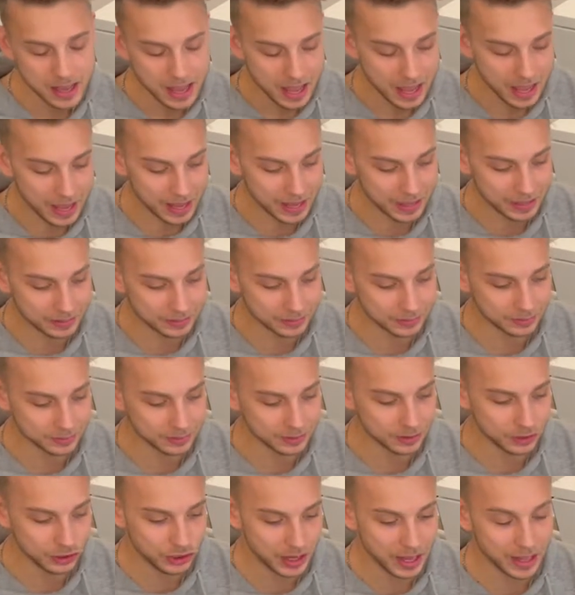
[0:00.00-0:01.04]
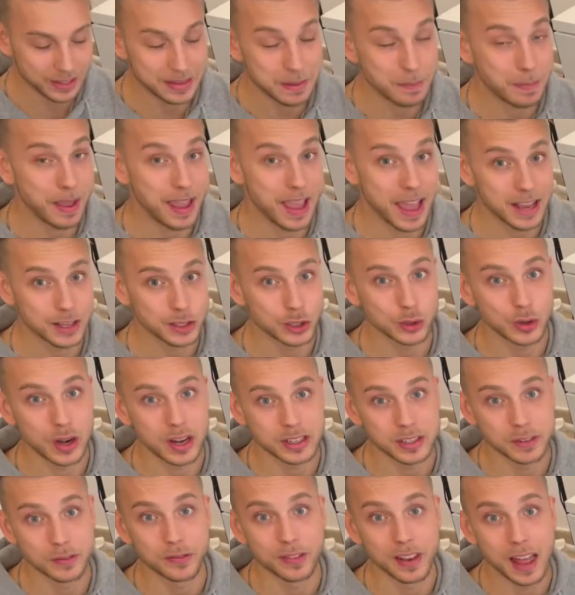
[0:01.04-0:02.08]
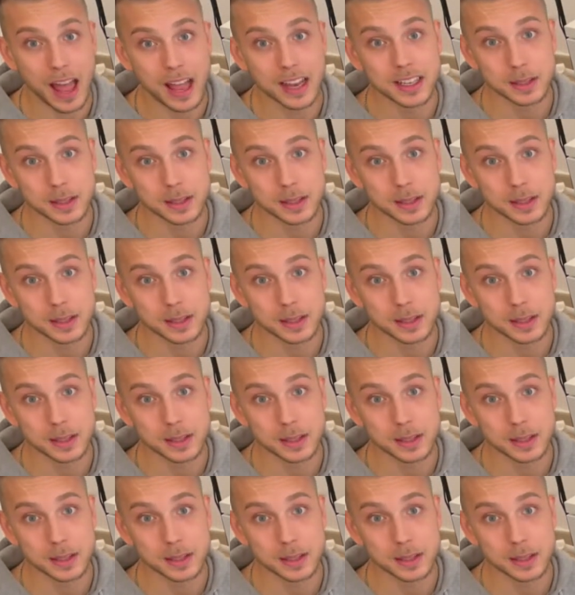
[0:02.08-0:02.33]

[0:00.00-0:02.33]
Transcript: and she had to pay extra to fly to